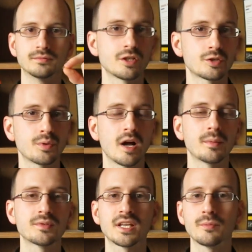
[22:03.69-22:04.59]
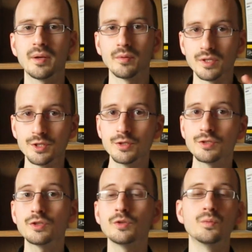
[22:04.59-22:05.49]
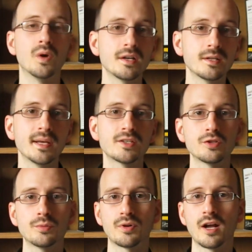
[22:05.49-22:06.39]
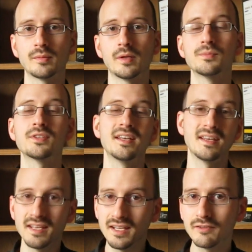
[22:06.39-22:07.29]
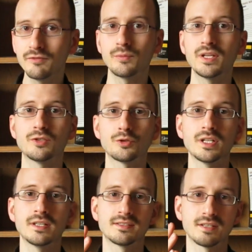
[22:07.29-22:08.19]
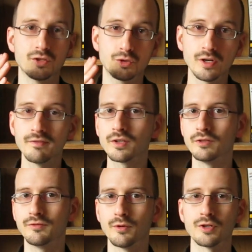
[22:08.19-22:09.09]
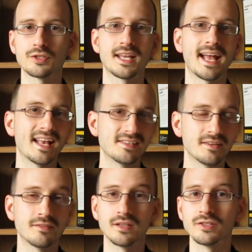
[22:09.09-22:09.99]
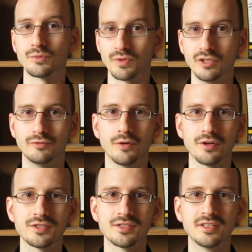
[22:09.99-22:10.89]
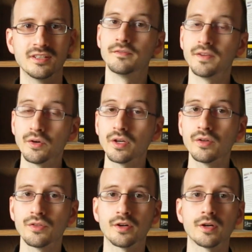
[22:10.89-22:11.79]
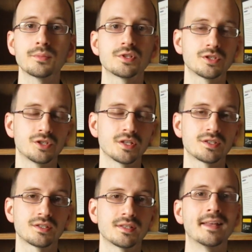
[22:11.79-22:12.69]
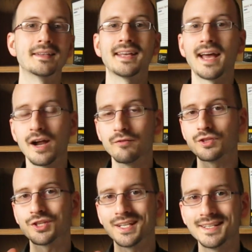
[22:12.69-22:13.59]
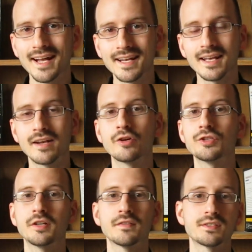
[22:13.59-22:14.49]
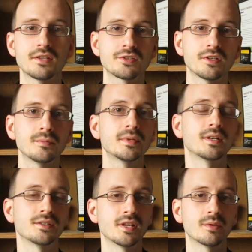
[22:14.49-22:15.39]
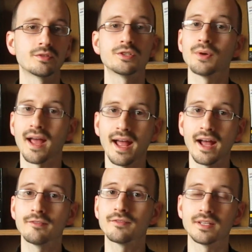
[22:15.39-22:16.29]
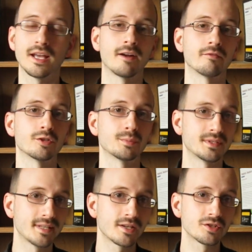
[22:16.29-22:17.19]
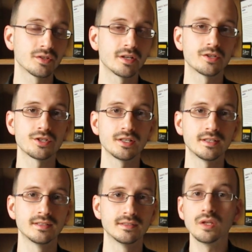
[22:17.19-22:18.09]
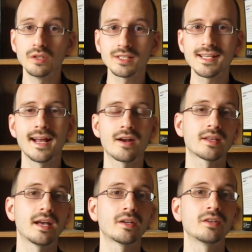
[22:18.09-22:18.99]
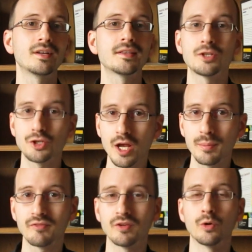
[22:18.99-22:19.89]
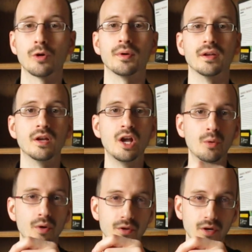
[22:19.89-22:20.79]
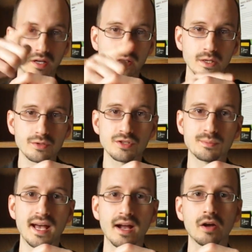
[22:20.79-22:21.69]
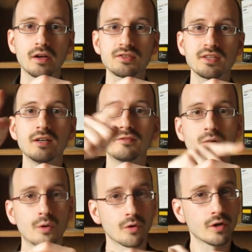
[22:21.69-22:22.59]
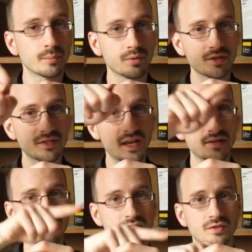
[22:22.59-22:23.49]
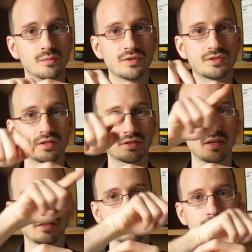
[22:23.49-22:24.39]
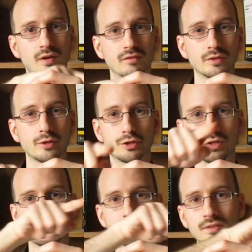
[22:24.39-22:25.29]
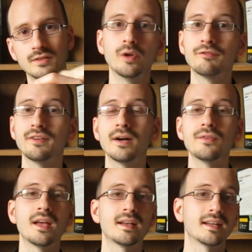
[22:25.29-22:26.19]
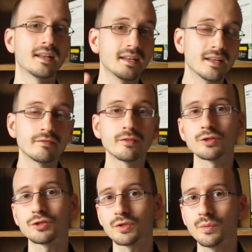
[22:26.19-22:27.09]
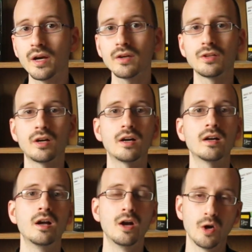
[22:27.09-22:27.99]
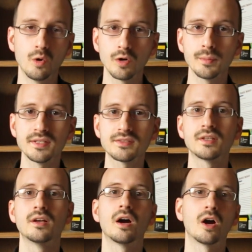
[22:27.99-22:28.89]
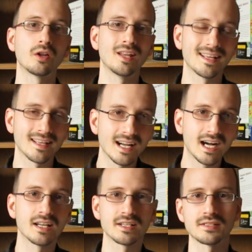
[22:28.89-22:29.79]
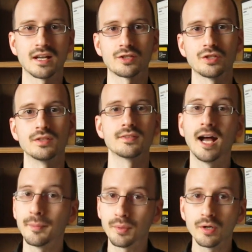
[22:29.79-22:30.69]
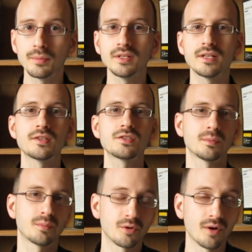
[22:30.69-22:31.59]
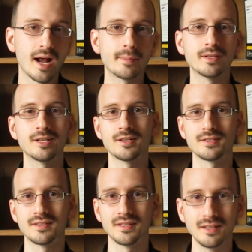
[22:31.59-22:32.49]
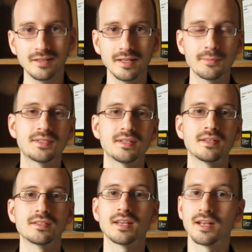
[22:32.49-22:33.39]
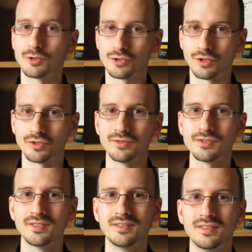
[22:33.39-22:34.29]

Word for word: Such problems can be reduced to one-dimensional problems if we treat centrifugal force as if it is a real force. The virial theorem suggests that the average kinetic energy of a system is equal to half the average potential energy. We looked at how to calculate the shape of an orbit, whether it closes back on itself or it precesses with successive revolutions. We found that in an inverse square law, orbits are like conic sections. Hyperbolas, parabolas, ellipses, and circles.